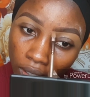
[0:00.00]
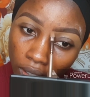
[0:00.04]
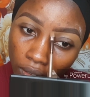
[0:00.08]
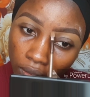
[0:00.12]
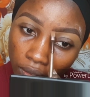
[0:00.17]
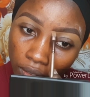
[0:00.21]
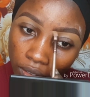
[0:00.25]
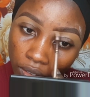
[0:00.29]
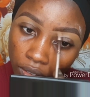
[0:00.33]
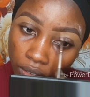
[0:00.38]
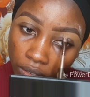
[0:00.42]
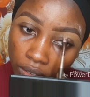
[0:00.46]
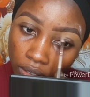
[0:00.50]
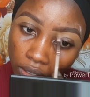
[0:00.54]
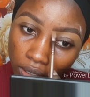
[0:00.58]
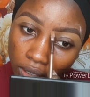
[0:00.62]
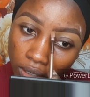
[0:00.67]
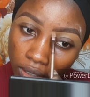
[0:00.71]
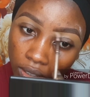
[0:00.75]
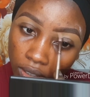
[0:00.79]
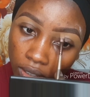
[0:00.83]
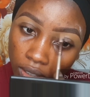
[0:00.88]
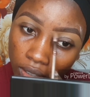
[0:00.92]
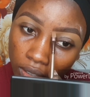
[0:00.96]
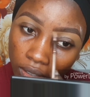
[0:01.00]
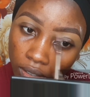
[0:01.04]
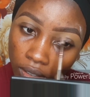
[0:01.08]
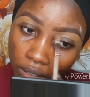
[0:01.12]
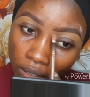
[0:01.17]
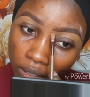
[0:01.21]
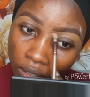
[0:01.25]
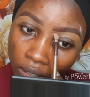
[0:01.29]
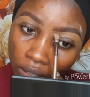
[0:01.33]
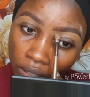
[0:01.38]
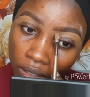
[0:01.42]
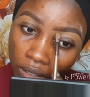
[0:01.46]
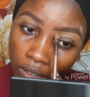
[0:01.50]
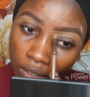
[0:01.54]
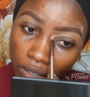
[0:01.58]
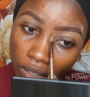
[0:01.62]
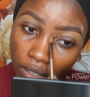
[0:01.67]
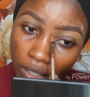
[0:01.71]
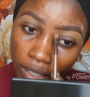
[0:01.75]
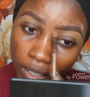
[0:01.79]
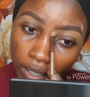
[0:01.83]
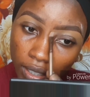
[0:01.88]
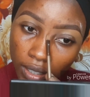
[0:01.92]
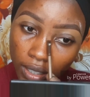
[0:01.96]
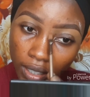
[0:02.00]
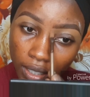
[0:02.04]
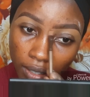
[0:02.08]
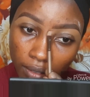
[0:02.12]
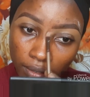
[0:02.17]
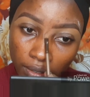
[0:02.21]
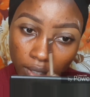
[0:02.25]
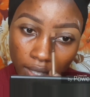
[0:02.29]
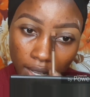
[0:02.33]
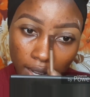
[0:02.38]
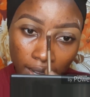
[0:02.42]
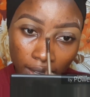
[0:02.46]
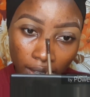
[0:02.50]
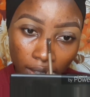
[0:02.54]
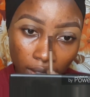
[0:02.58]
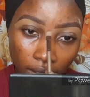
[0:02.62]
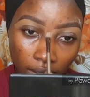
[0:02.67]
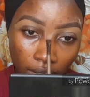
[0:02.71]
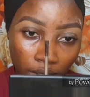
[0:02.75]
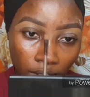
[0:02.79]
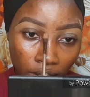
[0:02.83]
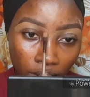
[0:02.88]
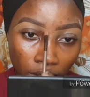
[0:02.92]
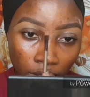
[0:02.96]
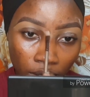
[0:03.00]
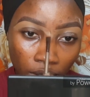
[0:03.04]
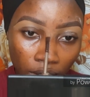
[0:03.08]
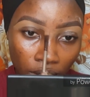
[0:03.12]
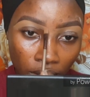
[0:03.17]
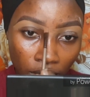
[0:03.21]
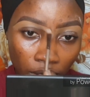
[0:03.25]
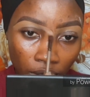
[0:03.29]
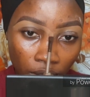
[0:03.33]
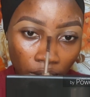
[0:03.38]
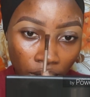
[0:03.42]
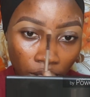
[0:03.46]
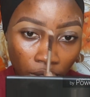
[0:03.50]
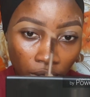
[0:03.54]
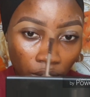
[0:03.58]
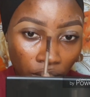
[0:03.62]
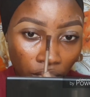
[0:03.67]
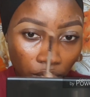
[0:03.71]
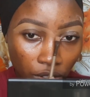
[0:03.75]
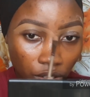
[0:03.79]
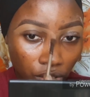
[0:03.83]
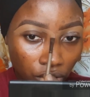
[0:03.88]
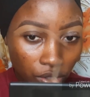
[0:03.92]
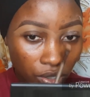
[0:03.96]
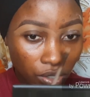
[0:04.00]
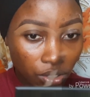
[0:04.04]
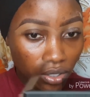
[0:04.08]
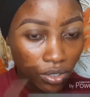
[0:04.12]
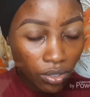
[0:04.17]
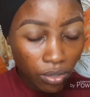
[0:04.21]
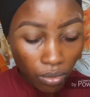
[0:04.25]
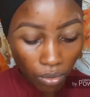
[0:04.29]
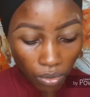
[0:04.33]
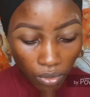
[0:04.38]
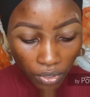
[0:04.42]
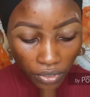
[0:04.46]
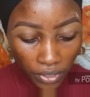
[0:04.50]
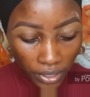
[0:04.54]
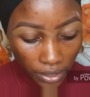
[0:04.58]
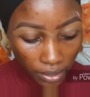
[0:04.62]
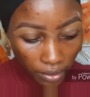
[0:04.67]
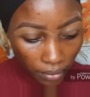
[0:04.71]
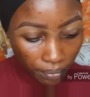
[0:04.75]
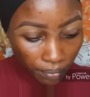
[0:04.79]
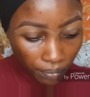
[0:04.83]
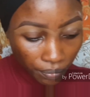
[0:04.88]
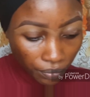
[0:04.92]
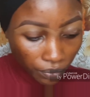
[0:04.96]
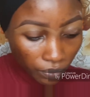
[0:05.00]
I've reduced it. It already gives that reduced look already.